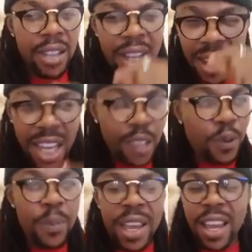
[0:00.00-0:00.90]
Desist
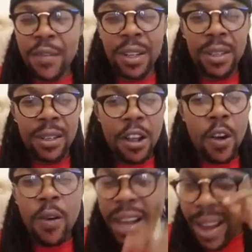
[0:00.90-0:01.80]
from evil
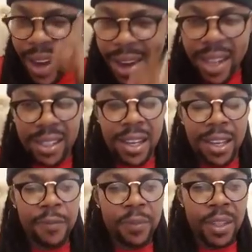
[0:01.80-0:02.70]
or
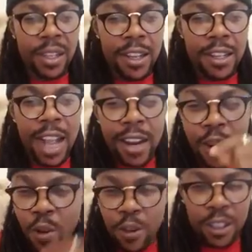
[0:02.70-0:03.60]
anything that
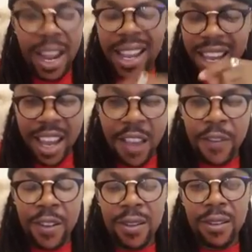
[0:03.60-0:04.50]
looks like
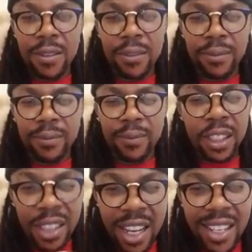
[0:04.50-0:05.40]
evil.
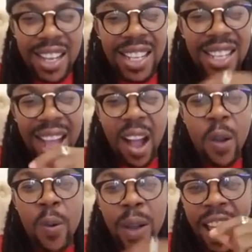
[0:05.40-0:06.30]
This is
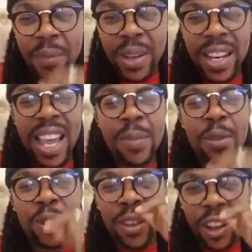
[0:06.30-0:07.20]
how I have been
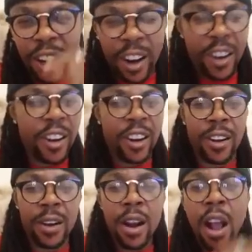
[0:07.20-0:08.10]
able to
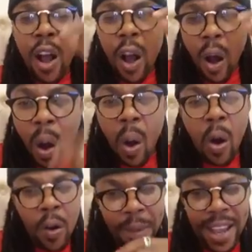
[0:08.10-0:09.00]
conquer
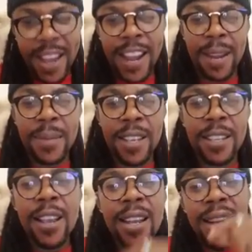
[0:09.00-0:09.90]
all my
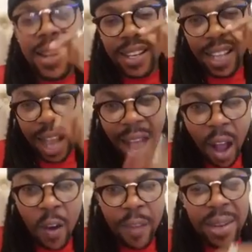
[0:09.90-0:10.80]
enemies. This is
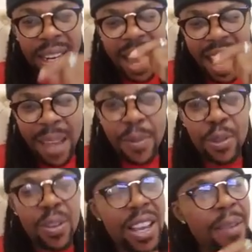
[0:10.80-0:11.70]
how I've been
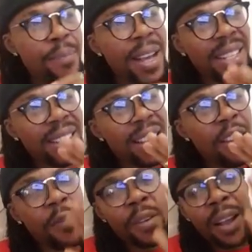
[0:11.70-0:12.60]
able to keep
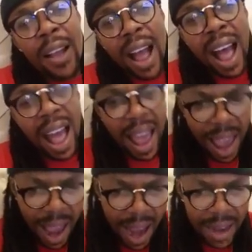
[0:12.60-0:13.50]
myself
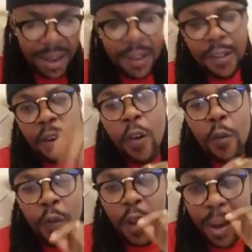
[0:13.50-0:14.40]
ahead
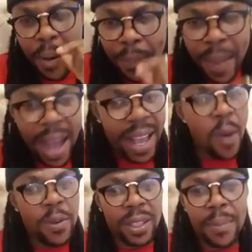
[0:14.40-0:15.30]
of my
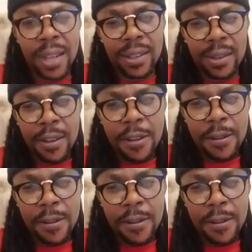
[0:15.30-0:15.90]
counterpart.